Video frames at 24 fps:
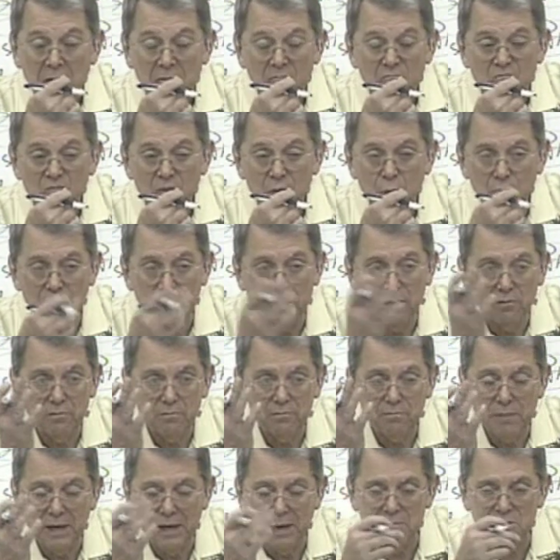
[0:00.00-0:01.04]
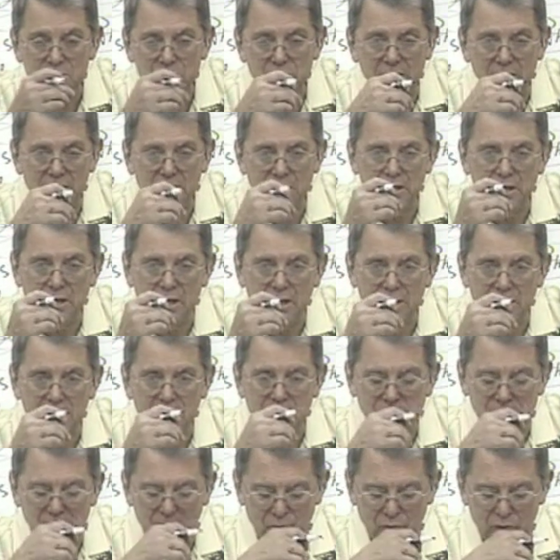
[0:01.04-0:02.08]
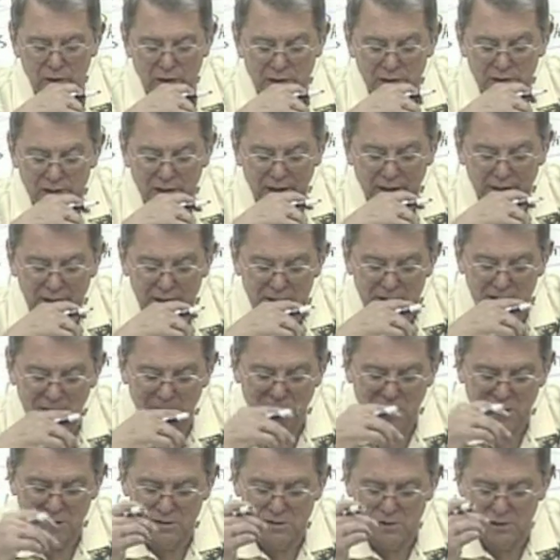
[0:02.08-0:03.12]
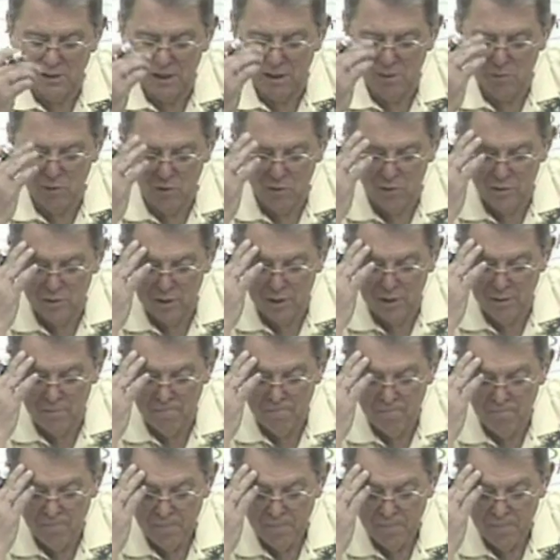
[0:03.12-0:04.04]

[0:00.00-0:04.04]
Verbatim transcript: Well, Baptists think you got to accept Christ. I guess they're about the same, aren't they?